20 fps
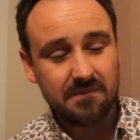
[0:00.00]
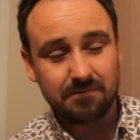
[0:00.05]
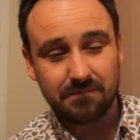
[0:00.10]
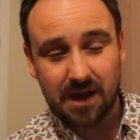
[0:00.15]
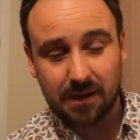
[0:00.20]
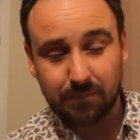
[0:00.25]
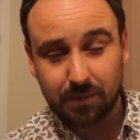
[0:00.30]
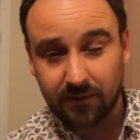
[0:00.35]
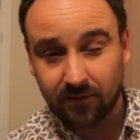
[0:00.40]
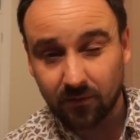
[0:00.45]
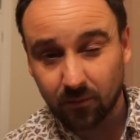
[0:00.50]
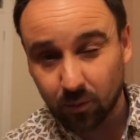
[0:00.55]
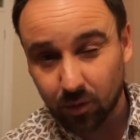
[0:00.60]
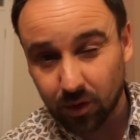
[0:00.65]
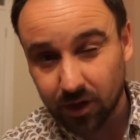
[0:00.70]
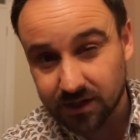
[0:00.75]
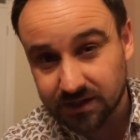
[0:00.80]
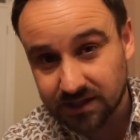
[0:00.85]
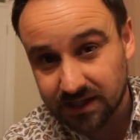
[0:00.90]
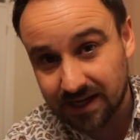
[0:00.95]
maybe even
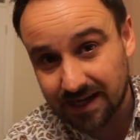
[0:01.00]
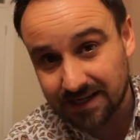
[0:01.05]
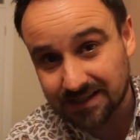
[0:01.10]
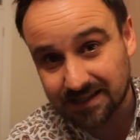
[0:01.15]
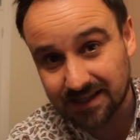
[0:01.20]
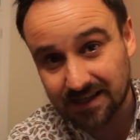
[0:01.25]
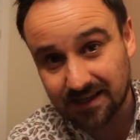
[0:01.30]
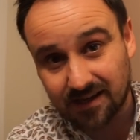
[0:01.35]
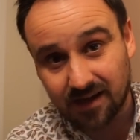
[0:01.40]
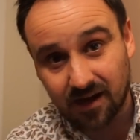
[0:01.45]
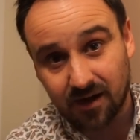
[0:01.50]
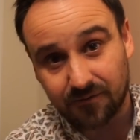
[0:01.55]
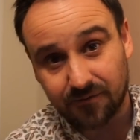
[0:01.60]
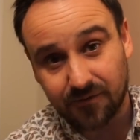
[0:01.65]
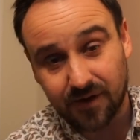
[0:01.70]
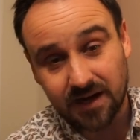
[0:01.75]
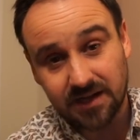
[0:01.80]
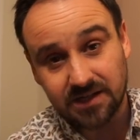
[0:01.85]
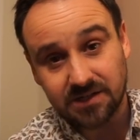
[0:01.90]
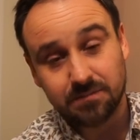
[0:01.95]
worse than SD card
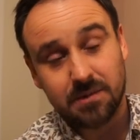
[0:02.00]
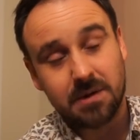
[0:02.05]
failures,